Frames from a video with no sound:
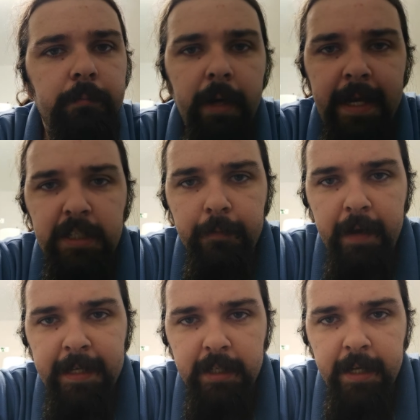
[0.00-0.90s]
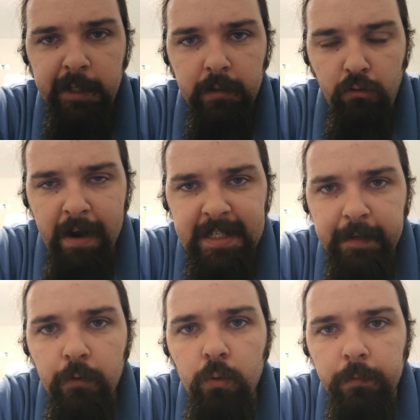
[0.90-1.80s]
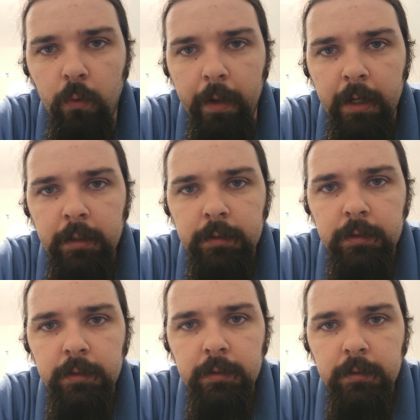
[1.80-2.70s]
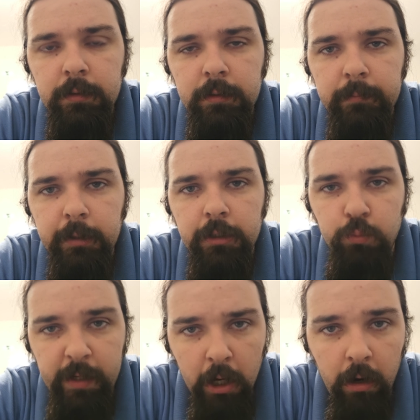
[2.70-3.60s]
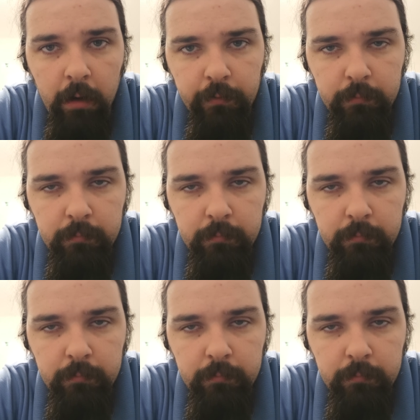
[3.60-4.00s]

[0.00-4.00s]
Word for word: But here's a, here's, here's a crazy thought for you because we are,